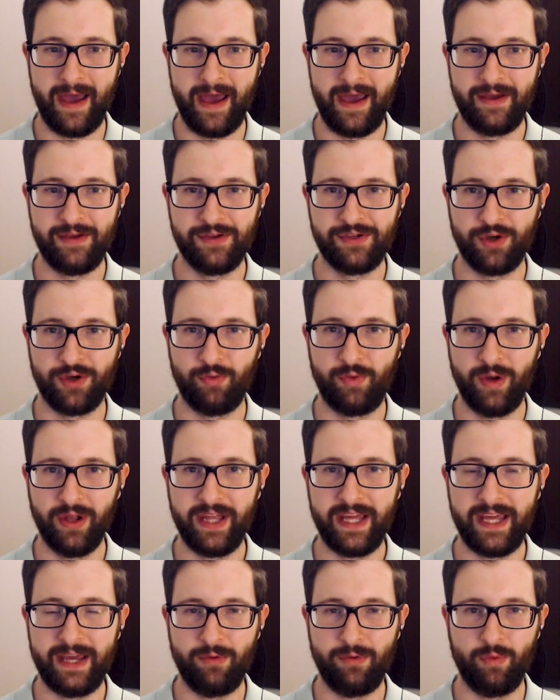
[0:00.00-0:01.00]
So
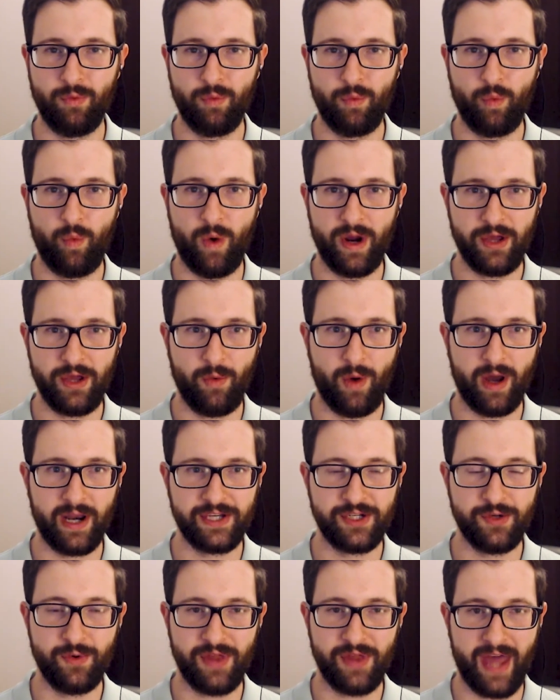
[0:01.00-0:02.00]
really, what you want
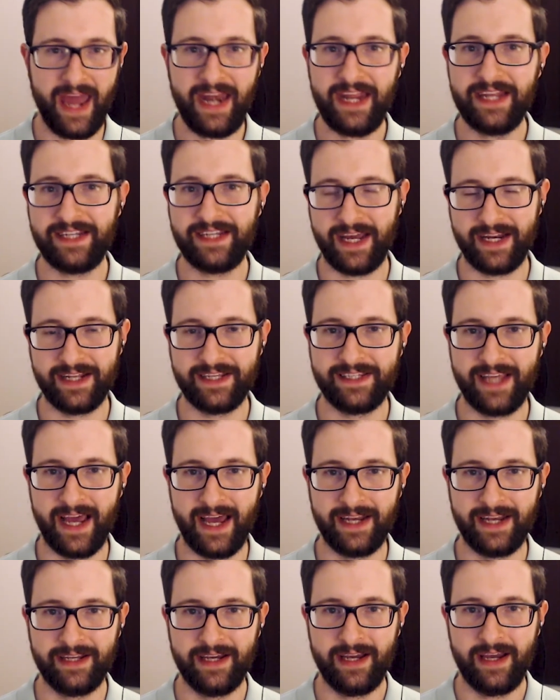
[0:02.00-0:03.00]
to do with any data
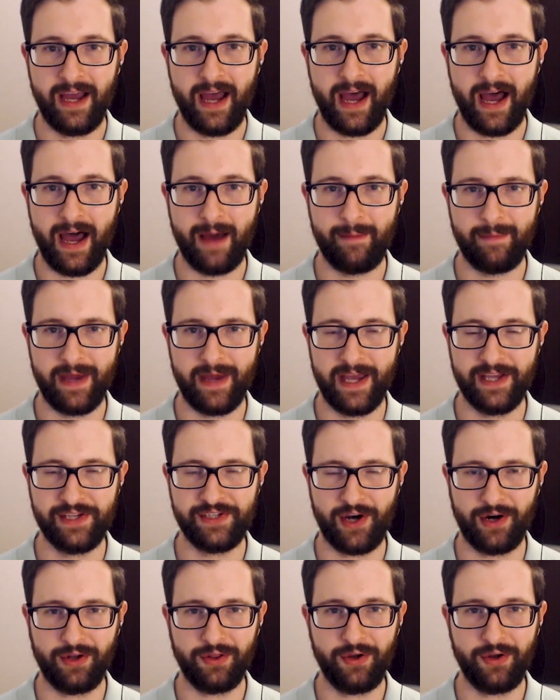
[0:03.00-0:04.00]
set is
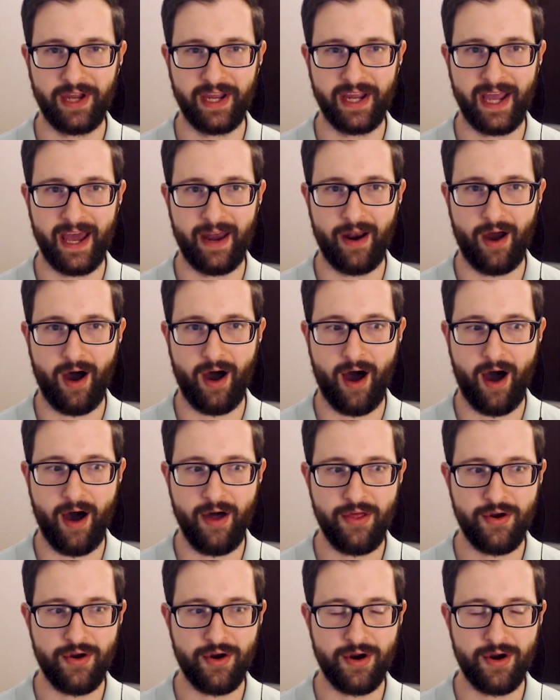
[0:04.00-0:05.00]
start looking at
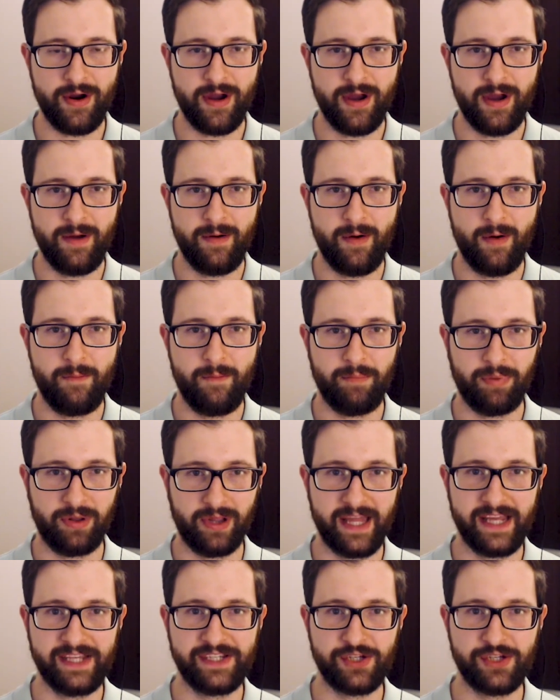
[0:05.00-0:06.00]
other
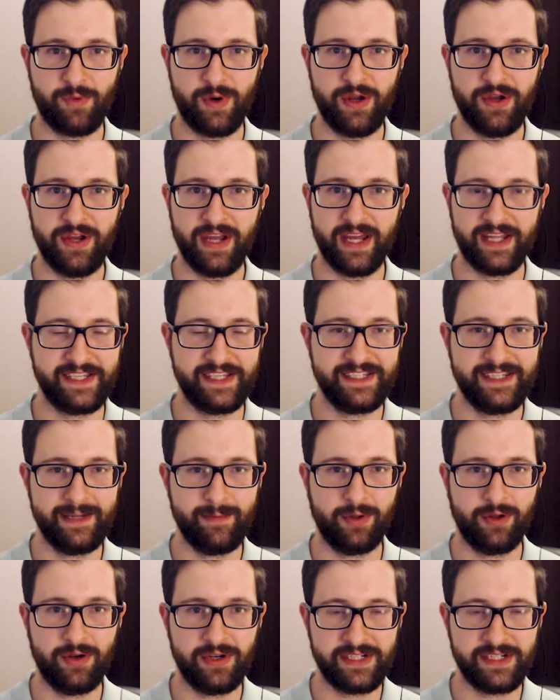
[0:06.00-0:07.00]
places where you can get
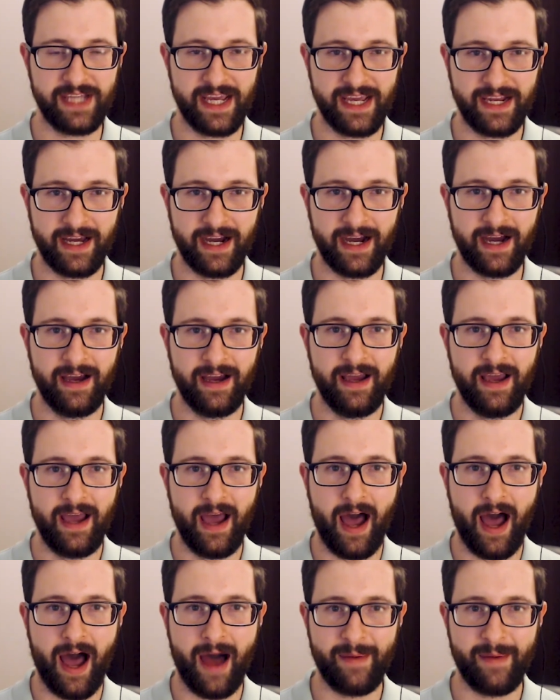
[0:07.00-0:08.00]
similar data
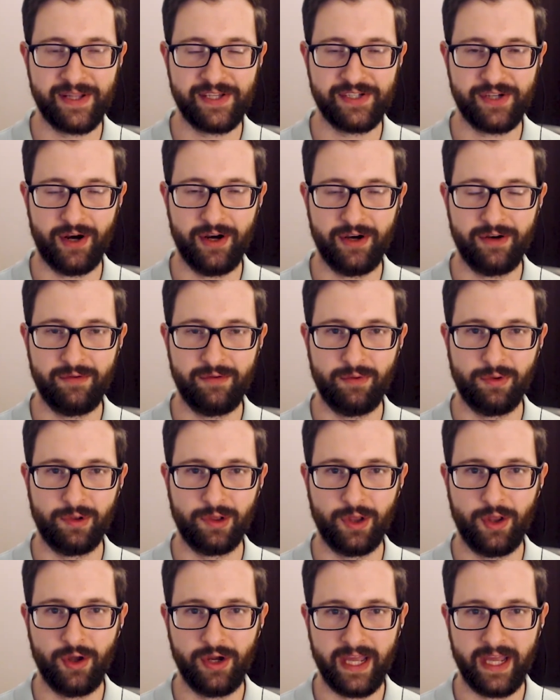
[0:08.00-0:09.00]
and start
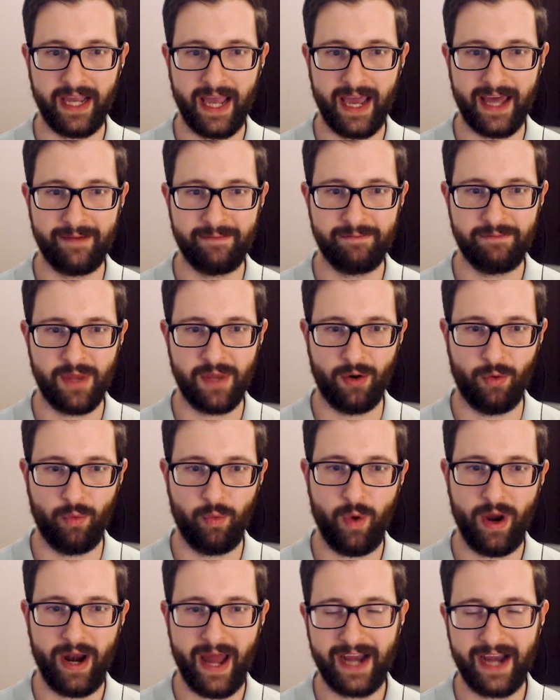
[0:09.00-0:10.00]
looking at
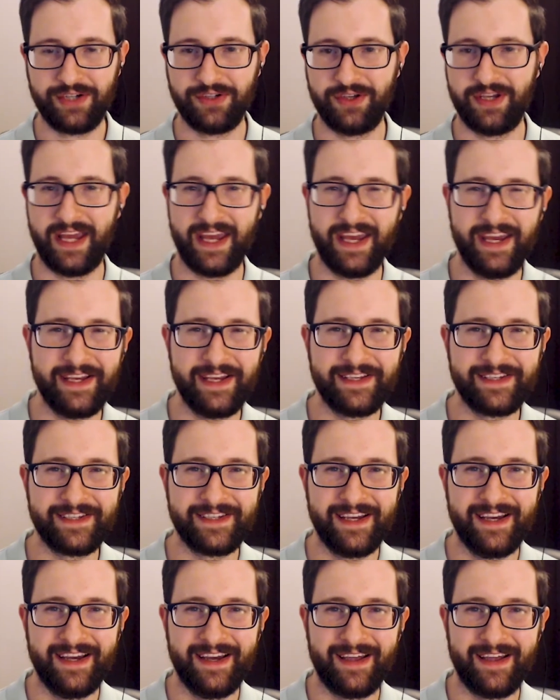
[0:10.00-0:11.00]
what actually
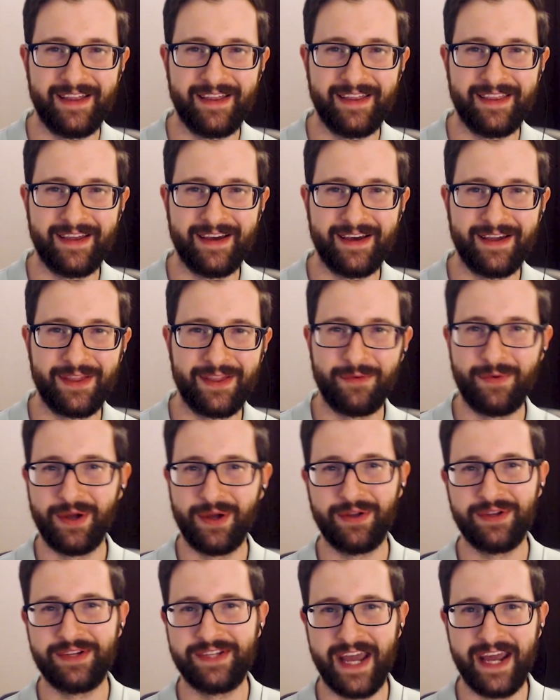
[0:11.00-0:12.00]
is the
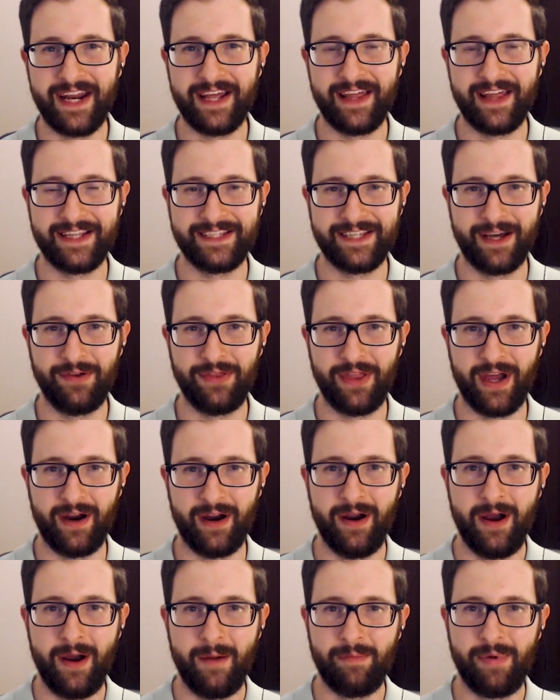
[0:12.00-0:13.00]
real data that's out
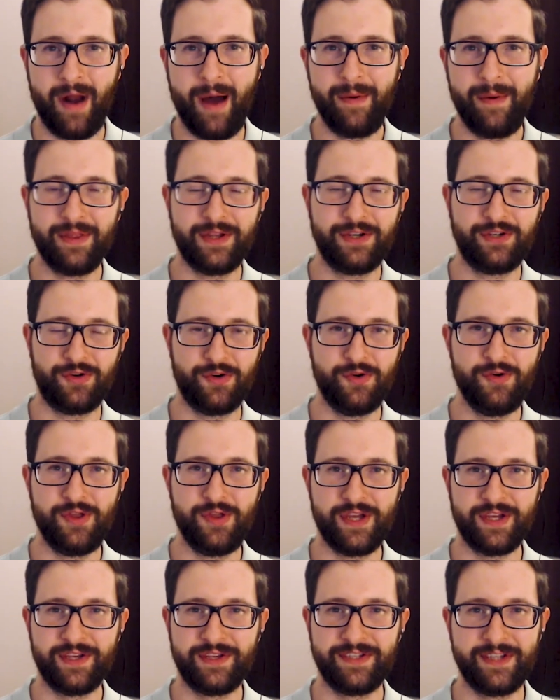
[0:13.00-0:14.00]
there. Probably the truth
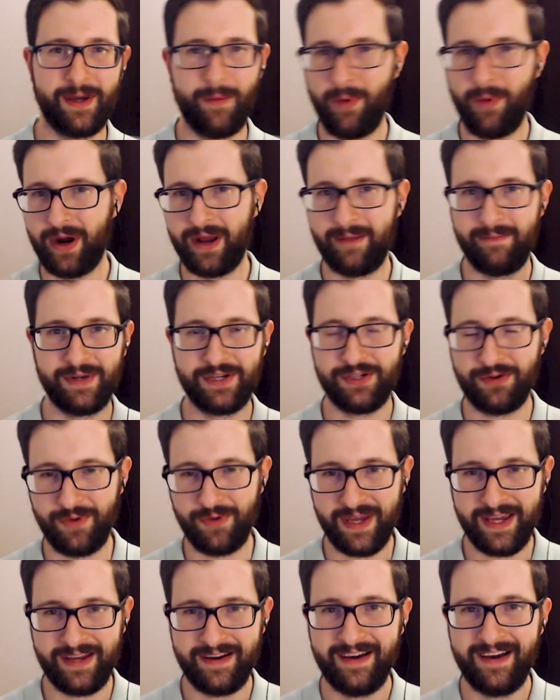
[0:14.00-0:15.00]
is somewhere in
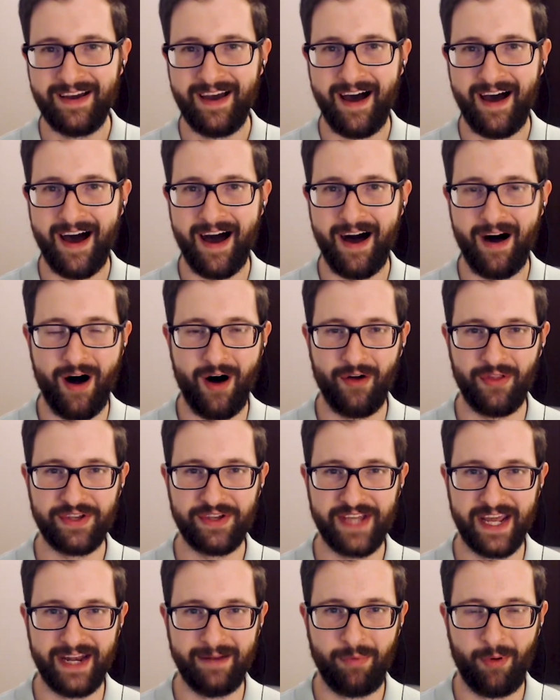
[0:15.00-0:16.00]
between all the
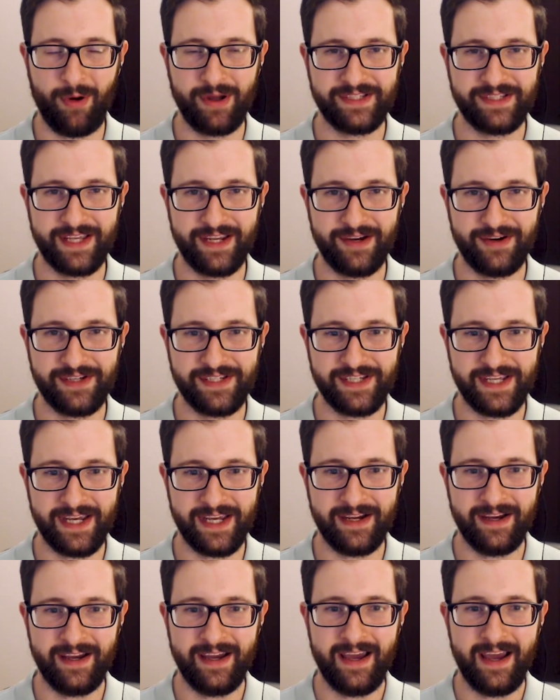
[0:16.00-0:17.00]
data points that you're
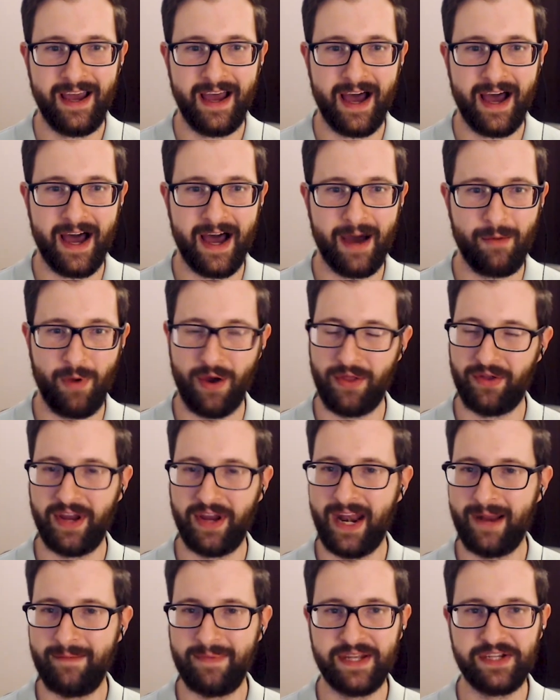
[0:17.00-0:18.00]
seeing, whether
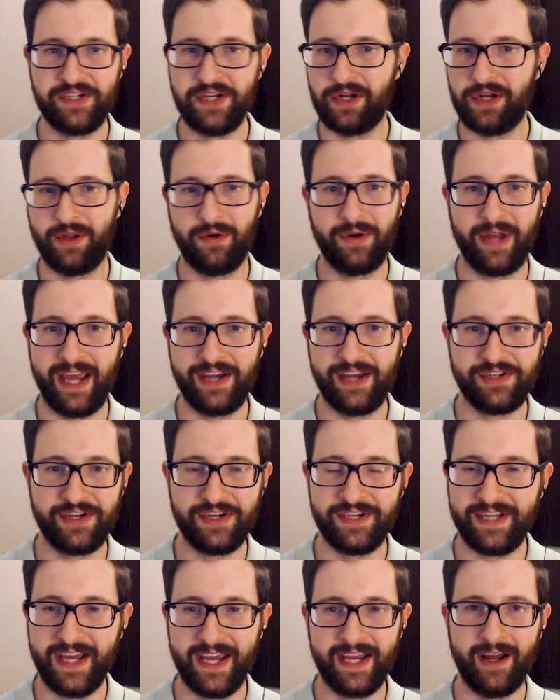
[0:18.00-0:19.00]
going to be
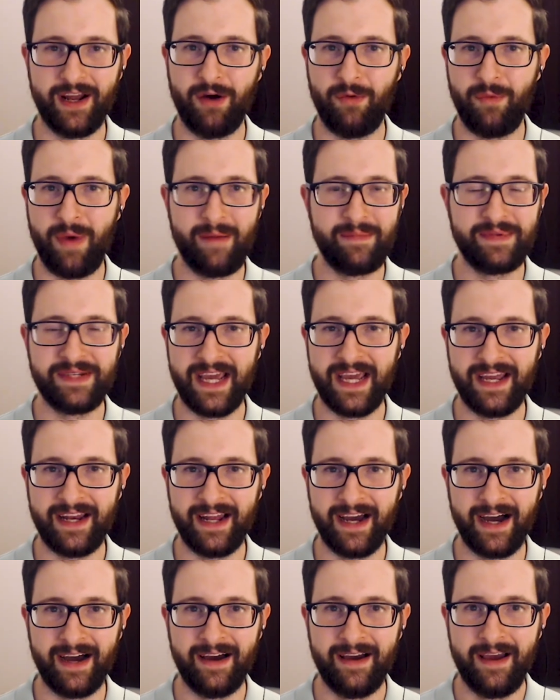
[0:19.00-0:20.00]
geolocation data, web
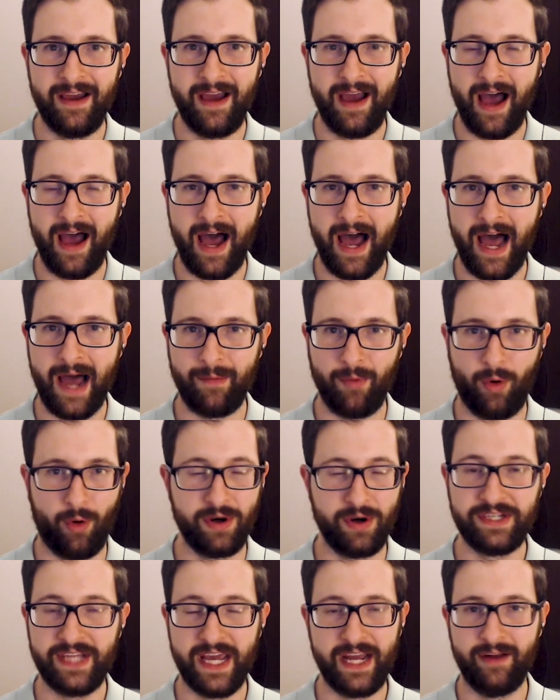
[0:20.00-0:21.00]
data,
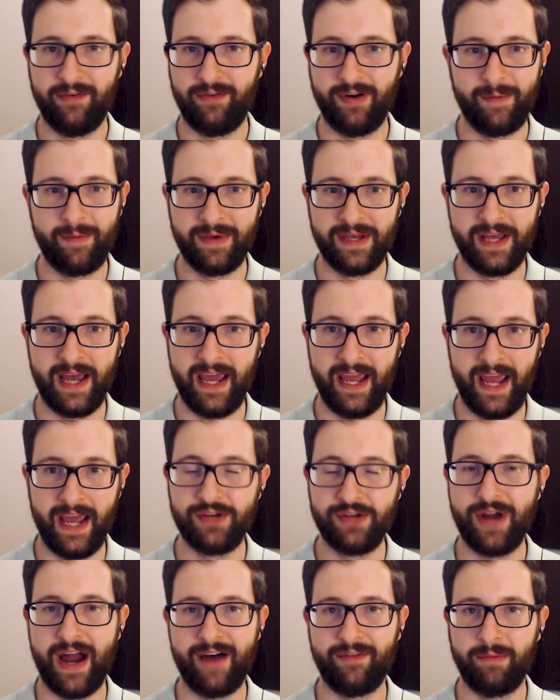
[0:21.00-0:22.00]
or data from a
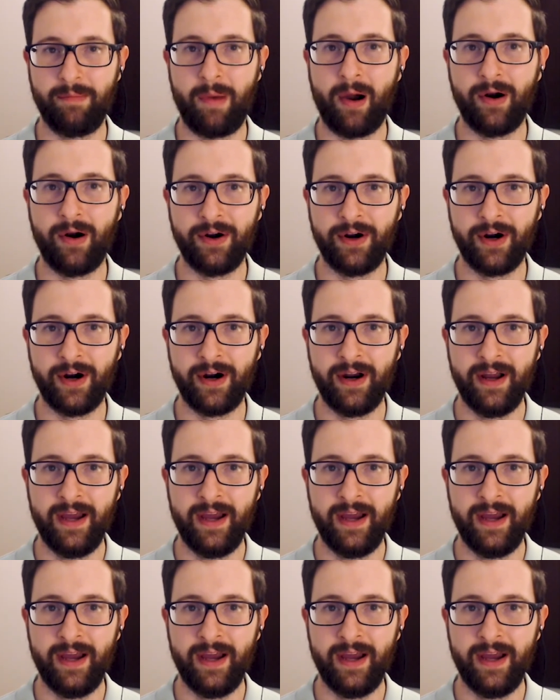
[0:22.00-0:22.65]
travel partner.